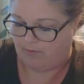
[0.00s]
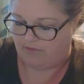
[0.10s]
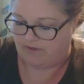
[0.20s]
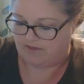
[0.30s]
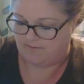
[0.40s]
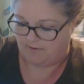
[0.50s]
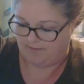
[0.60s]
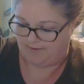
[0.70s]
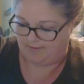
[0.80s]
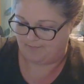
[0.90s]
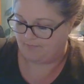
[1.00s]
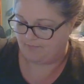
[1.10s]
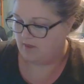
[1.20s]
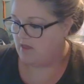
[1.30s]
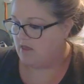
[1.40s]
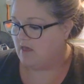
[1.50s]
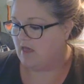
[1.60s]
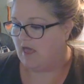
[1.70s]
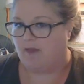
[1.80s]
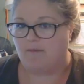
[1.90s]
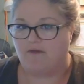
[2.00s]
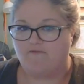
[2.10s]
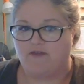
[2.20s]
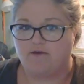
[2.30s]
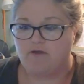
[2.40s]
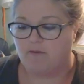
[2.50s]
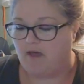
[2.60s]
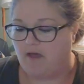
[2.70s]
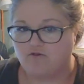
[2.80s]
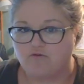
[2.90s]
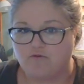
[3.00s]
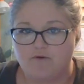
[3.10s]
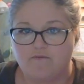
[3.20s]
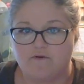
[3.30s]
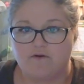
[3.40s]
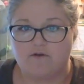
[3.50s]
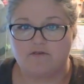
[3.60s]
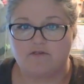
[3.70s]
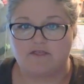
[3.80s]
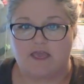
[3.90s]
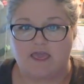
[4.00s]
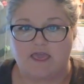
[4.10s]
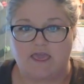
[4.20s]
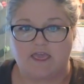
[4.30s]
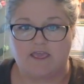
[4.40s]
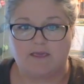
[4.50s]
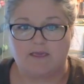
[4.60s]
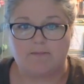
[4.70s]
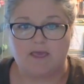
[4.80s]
the experiment. Fingernail polish remover, same.